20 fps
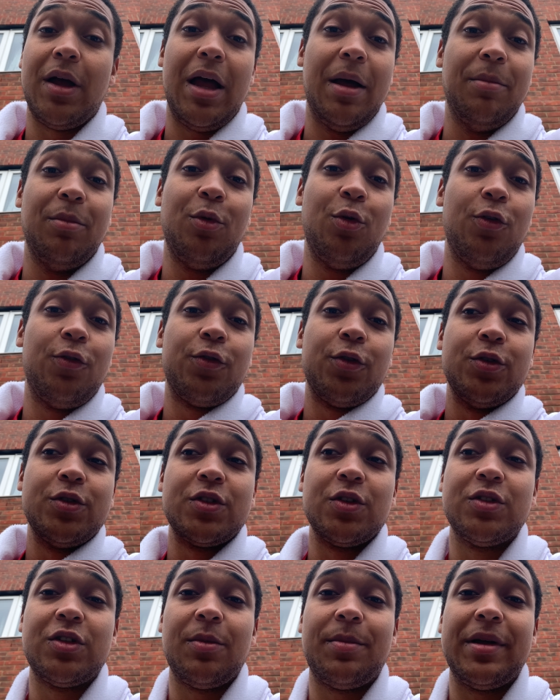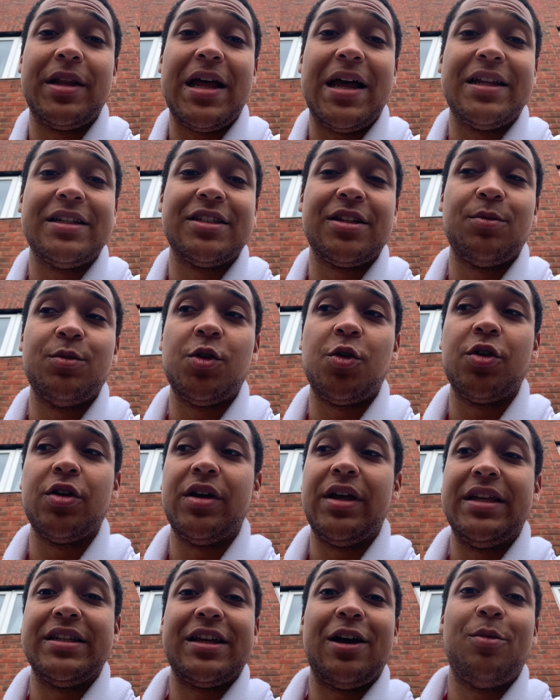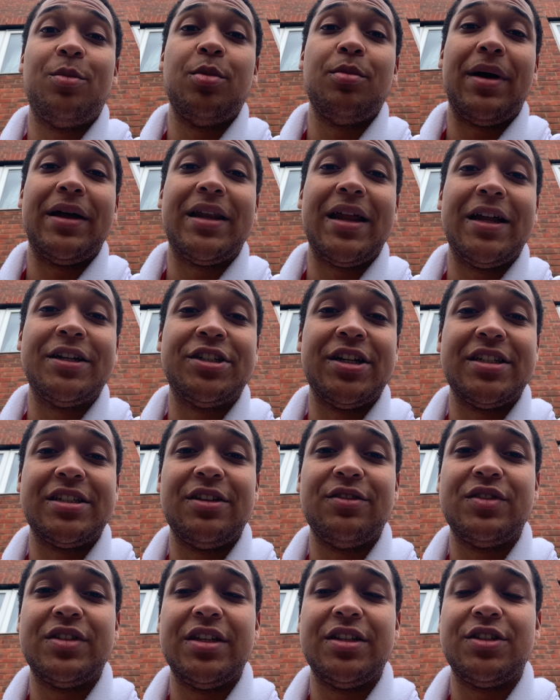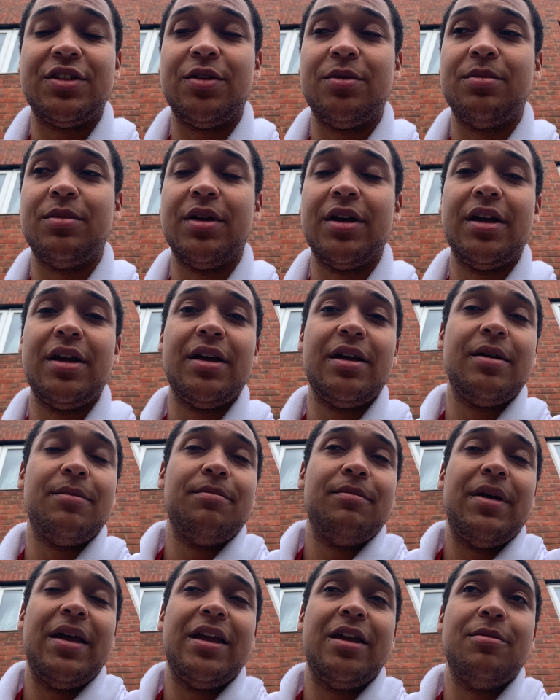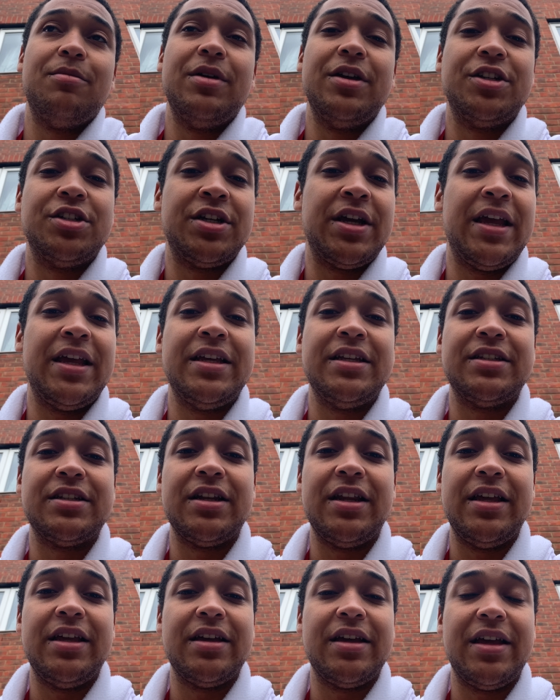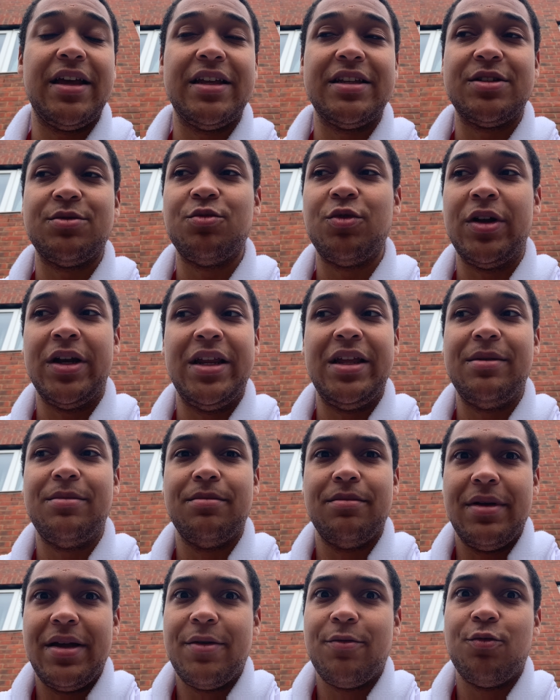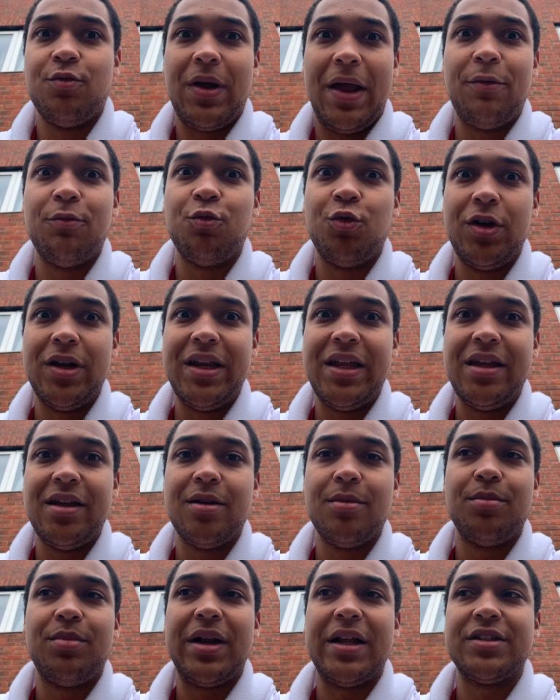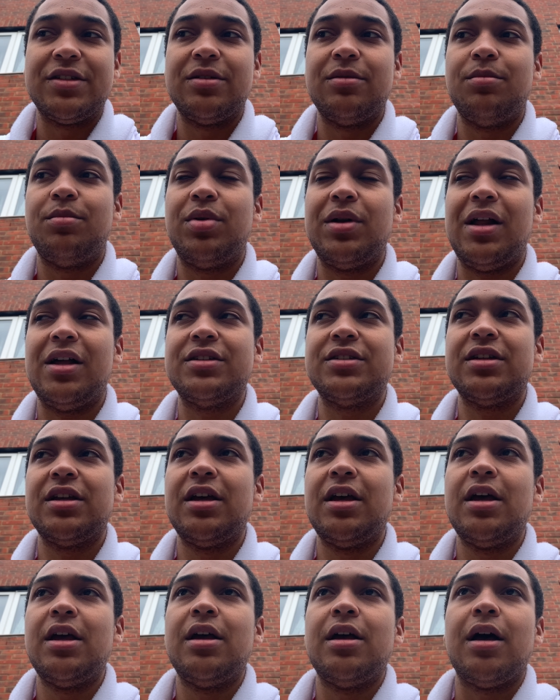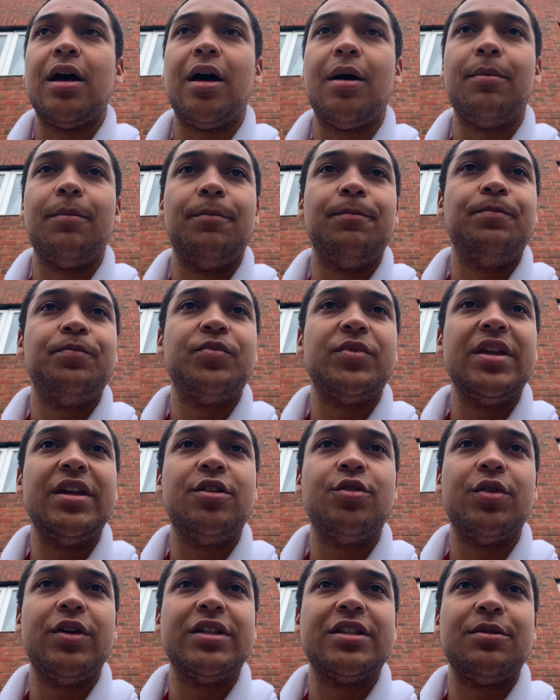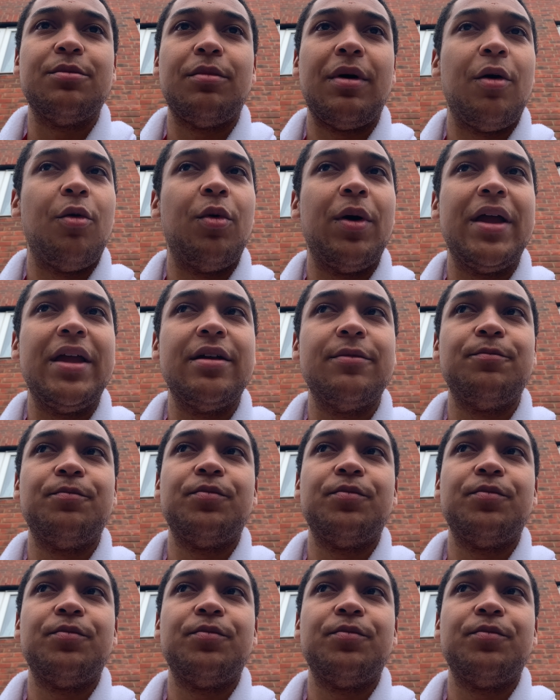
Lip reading: more fruits on top of that and some yogurt. It's helping my digestive system, making me shit easily. It's really, like, really pleasant. Plus, I'm decreasing my weight.